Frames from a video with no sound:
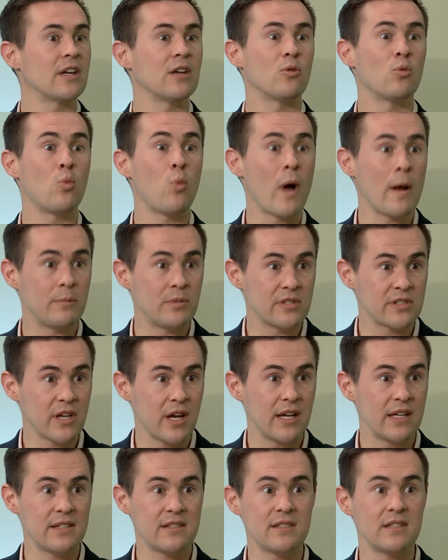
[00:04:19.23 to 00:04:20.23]
and
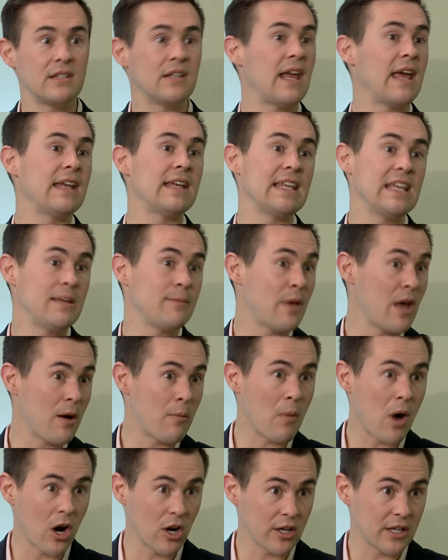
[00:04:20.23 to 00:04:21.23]
websites and email
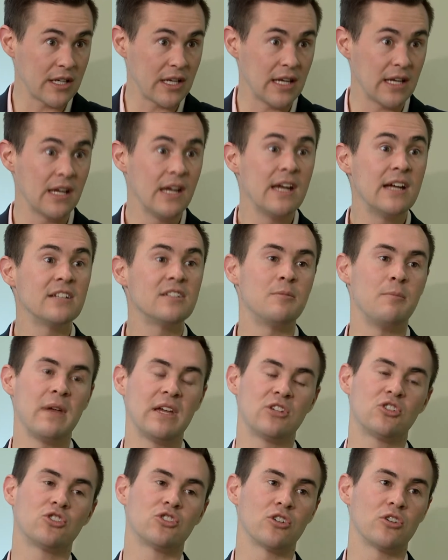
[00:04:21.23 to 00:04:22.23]
marketing to
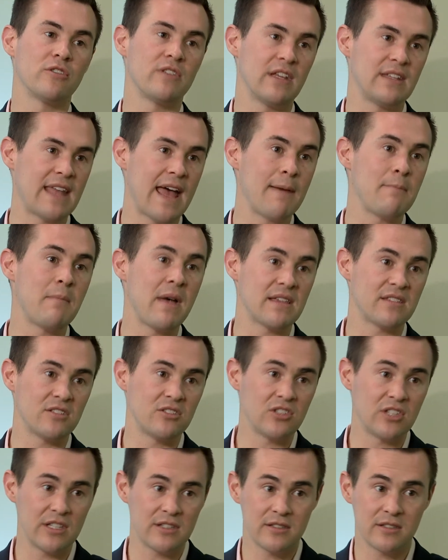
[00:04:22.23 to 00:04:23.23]
make sure that that
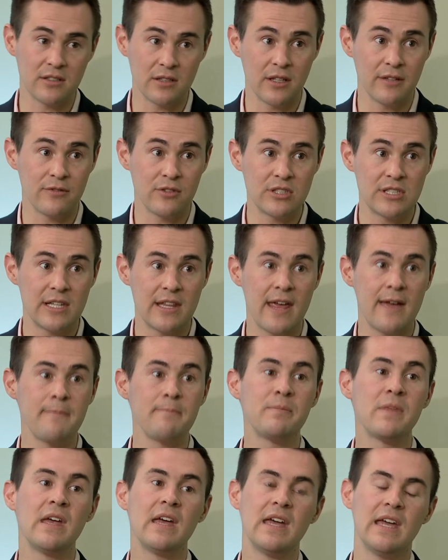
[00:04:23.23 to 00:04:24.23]
message gets delivered to
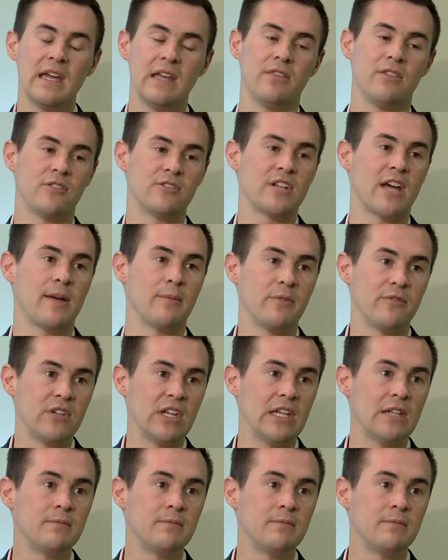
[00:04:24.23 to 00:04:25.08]
them in their time of need.